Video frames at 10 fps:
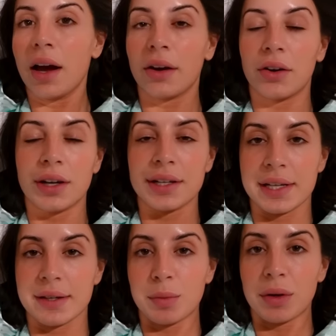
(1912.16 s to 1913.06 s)
I got a
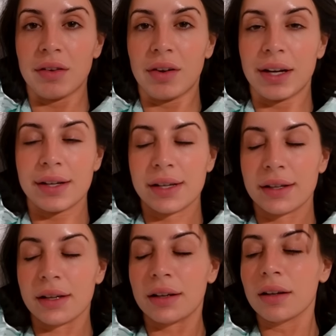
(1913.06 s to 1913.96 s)
decent bit of
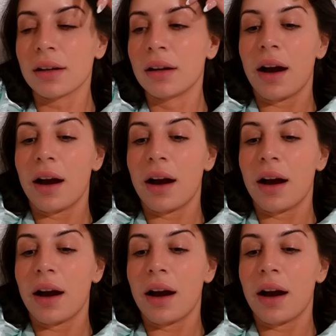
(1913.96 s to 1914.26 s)
editing done.